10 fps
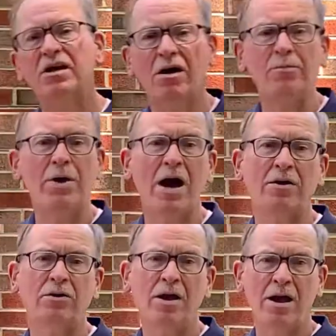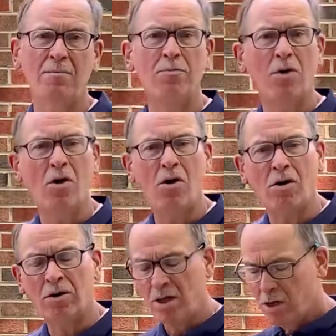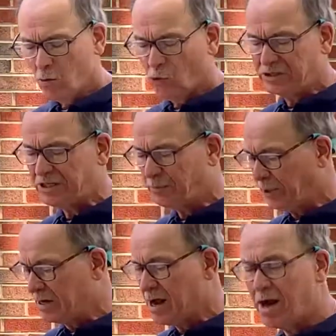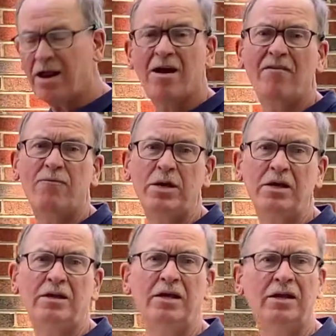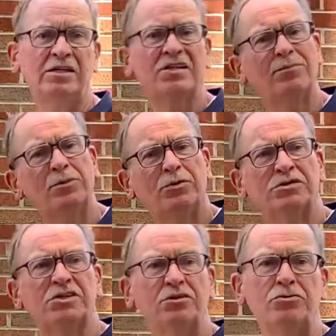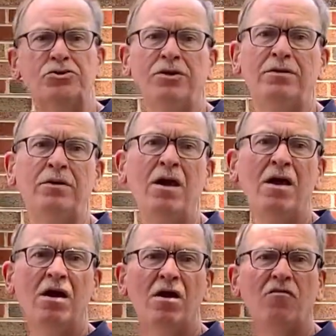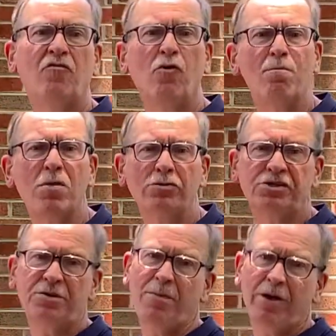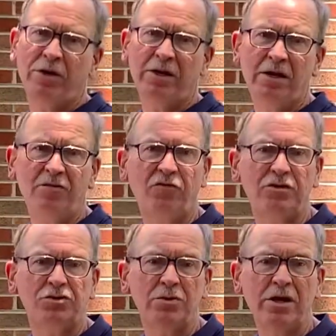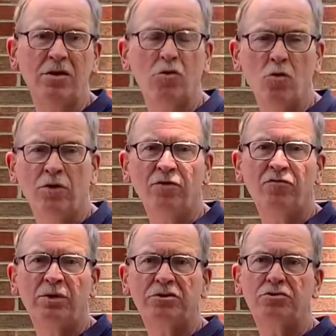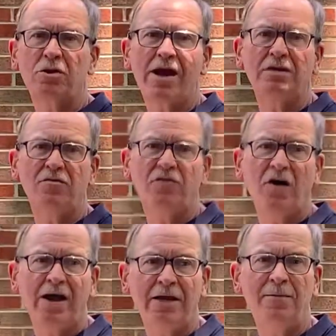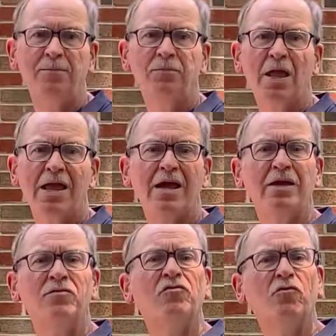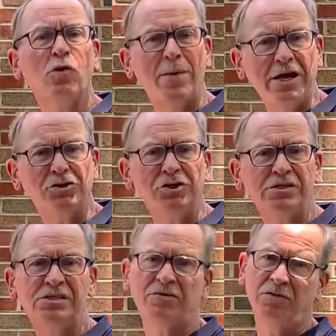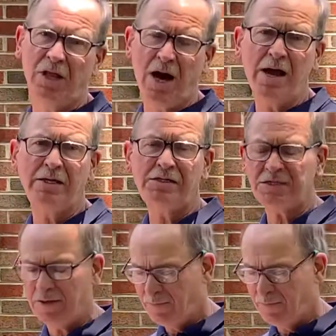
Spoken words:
gunpowder and ball would simply not have been an acceptable solution for most American infantry who would have been trained to fight in formations of lines